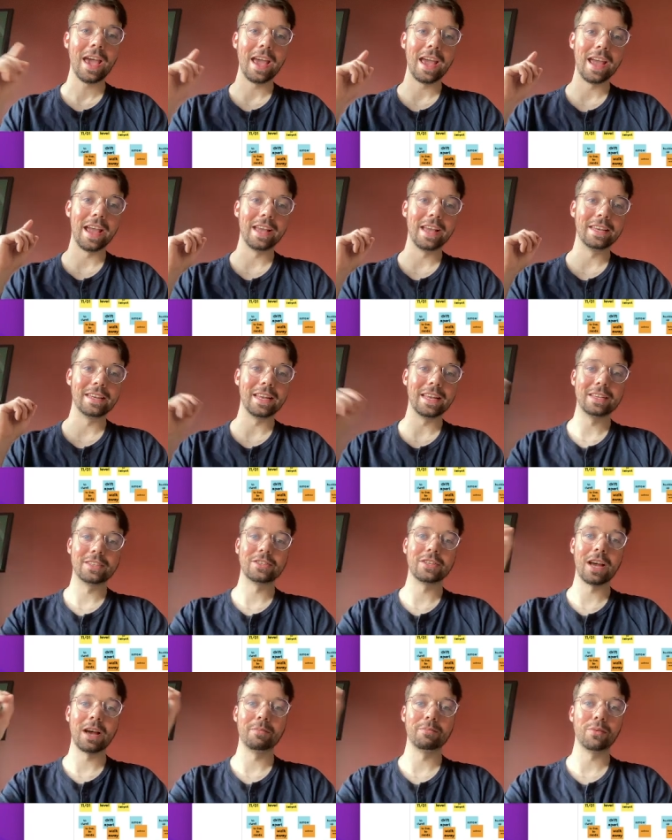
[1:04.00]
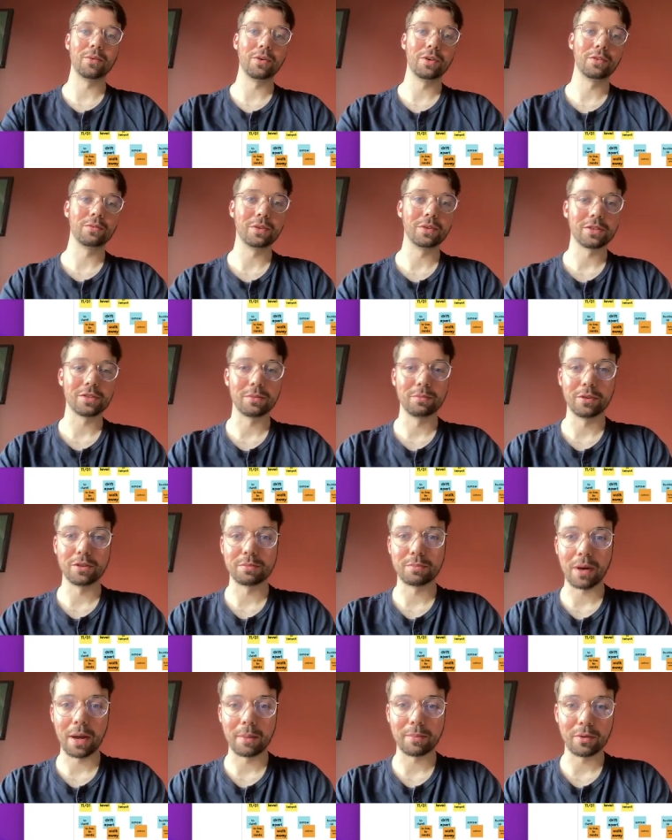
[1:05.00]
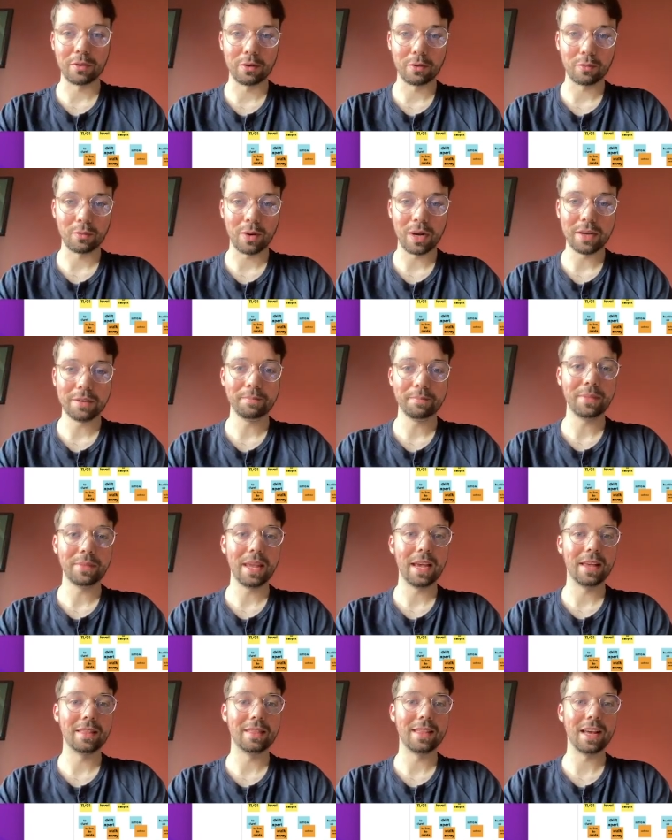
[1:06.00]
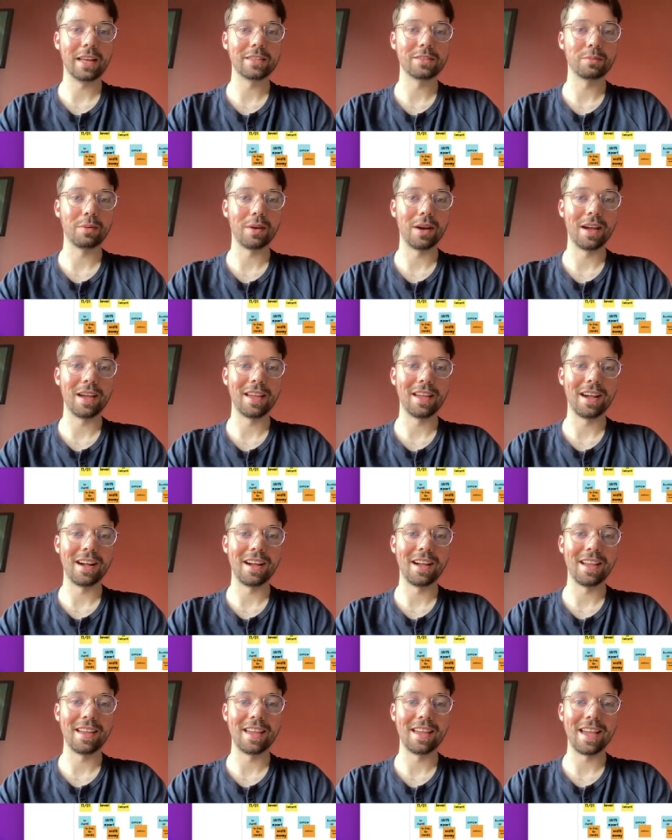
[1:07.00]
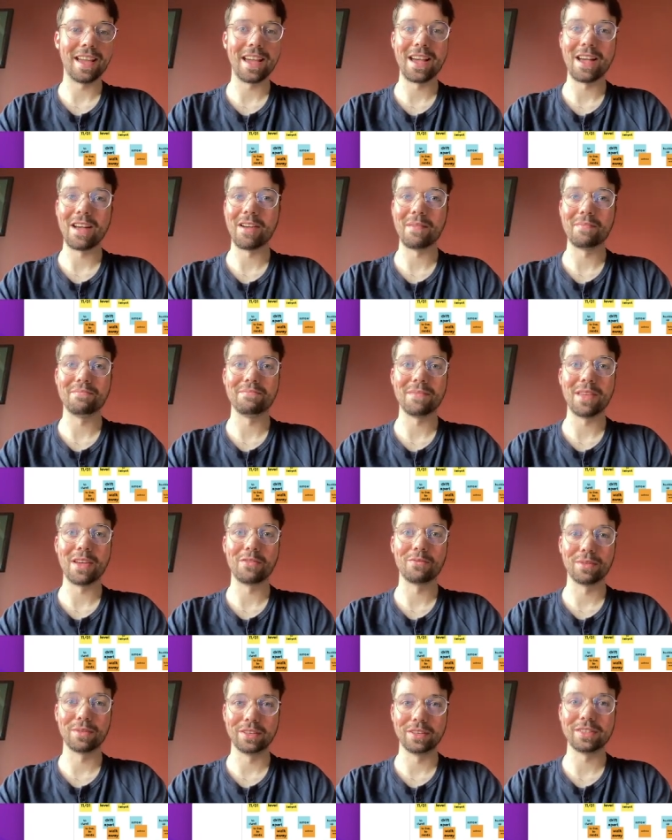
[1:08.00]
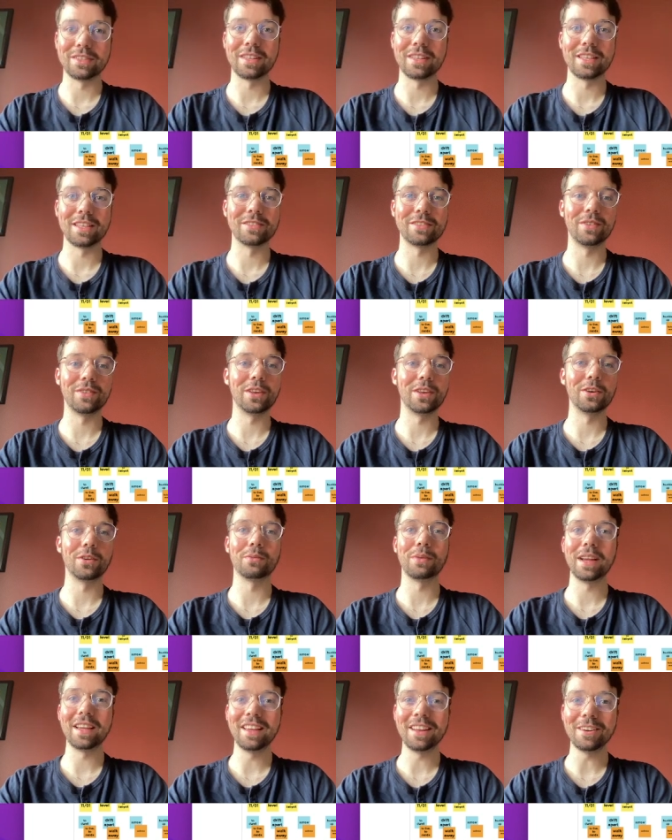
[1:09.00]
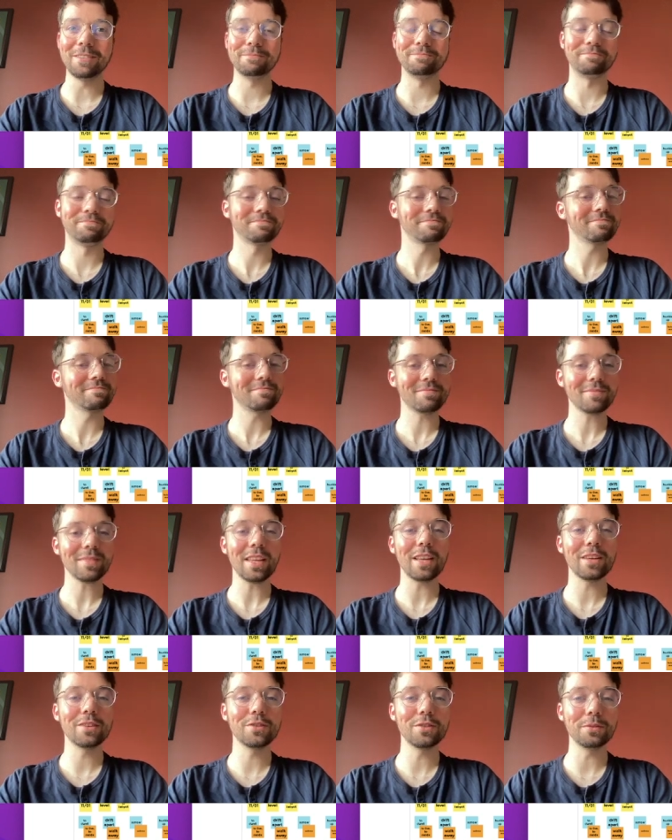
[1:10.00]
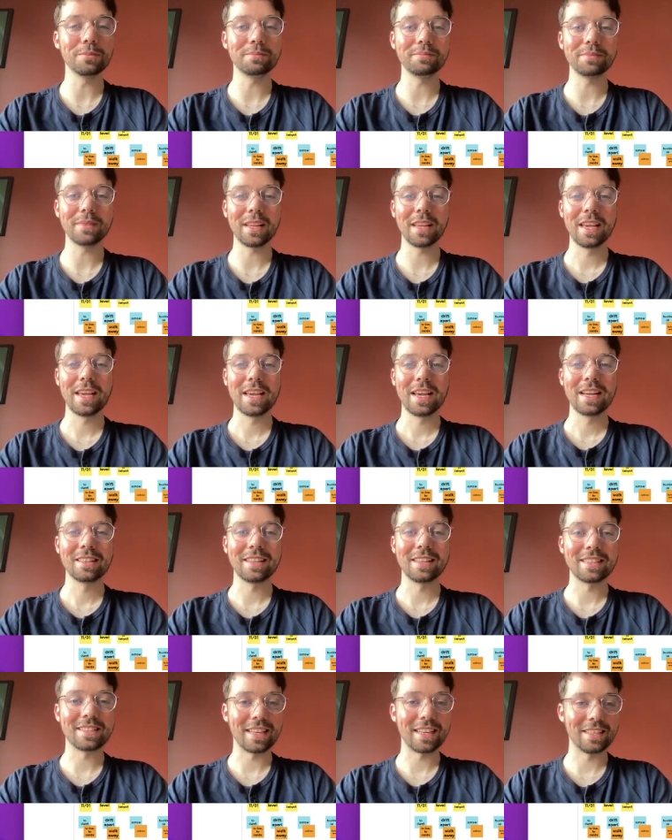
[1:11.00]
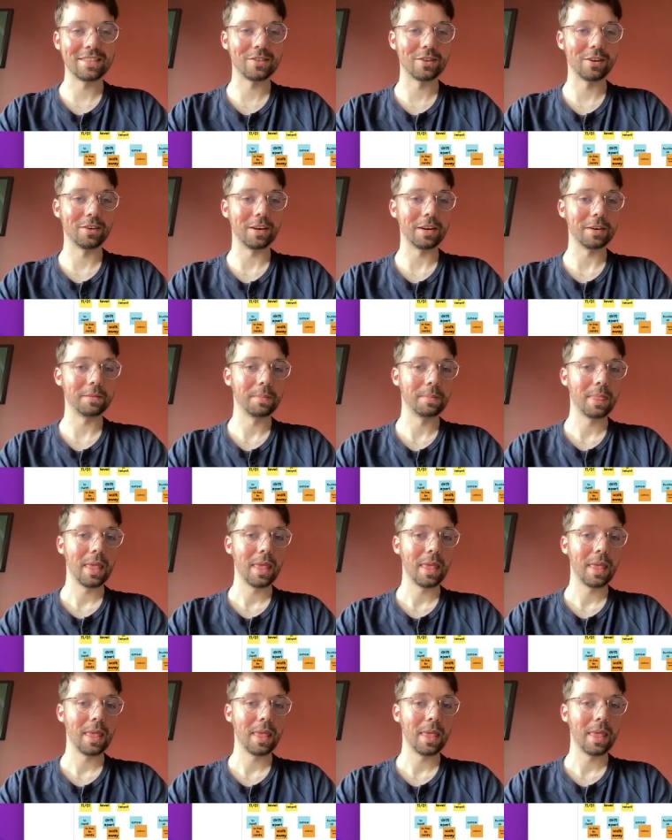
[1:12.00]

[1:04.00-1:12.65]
and Jamboard was the most popular one, and that's why I am releasing this video right here. So let's get started.